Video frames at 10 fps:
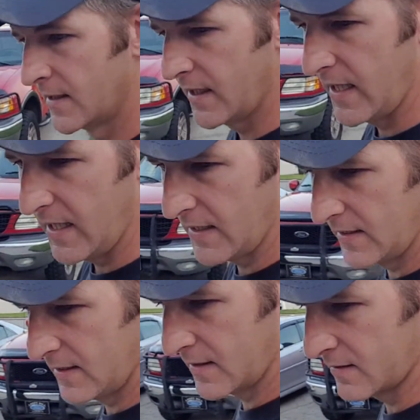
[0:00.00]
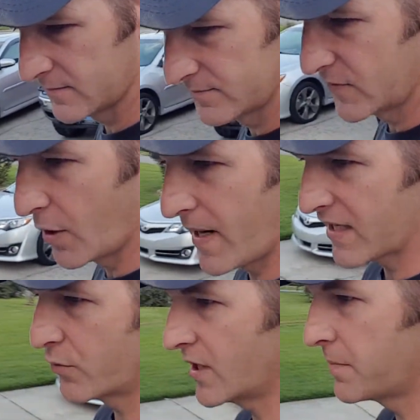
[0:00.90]
and
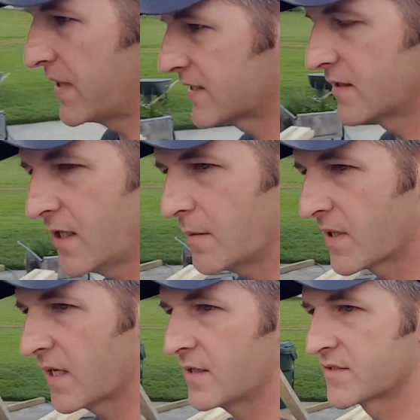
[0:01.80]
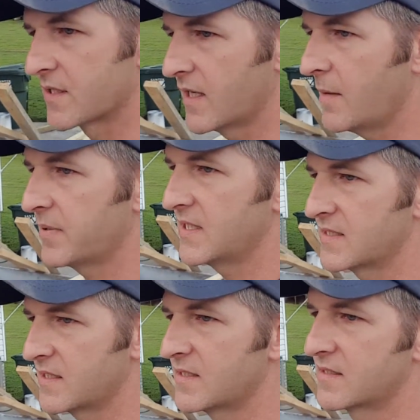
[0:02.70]
nobody really picked it up because the
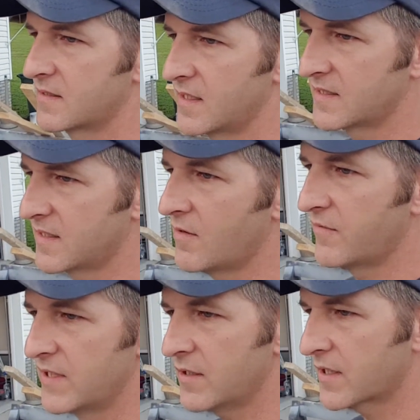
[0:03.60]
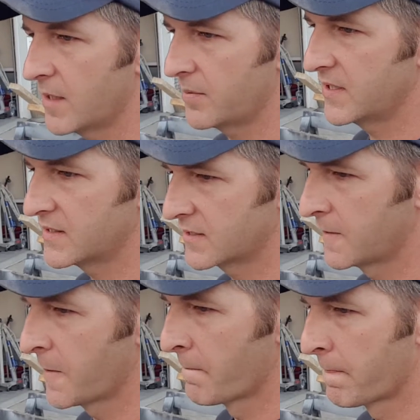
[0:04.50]
companies, these stone veneer companies,
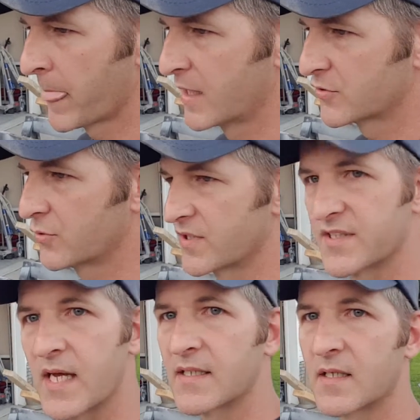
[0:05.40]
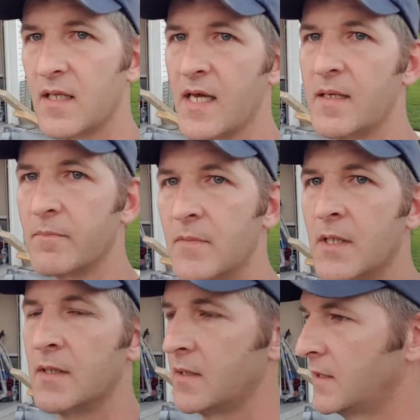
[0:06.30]
sort of staked a claim
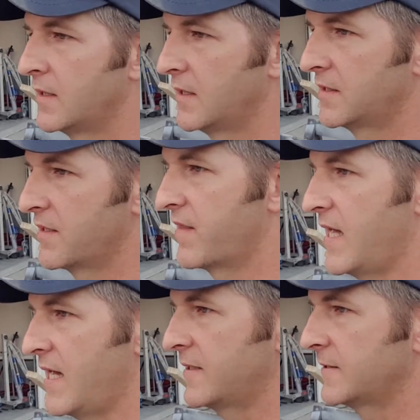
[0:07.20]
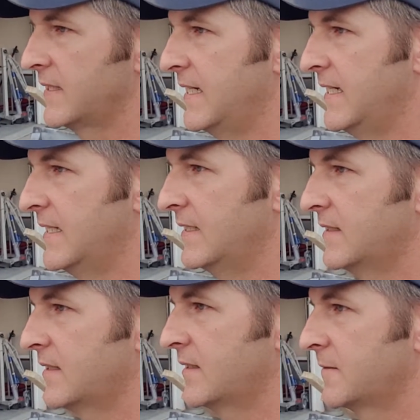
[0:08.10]
to that, and
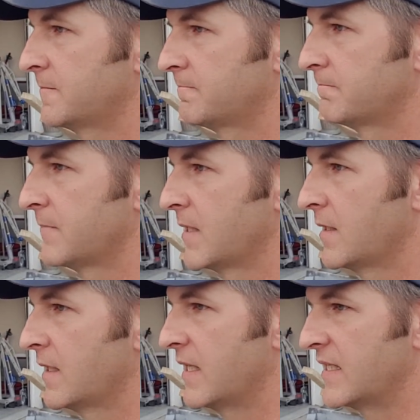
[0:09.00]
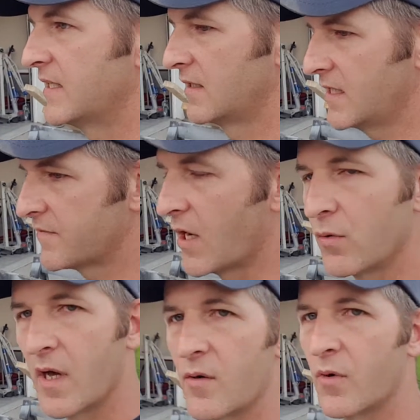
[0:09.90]
they didn't leave a whole
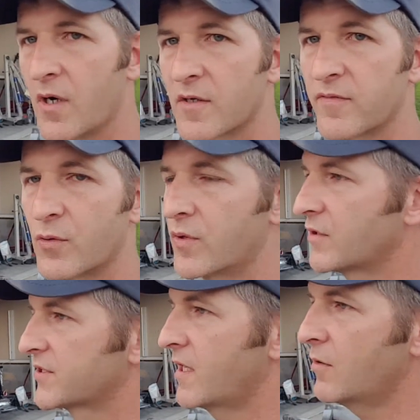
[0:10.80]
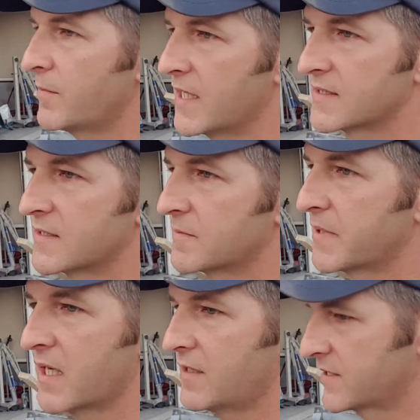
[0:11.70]
lot of work for real stonemasons
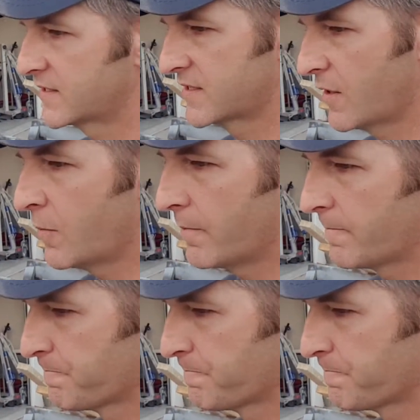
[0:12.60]
because it's so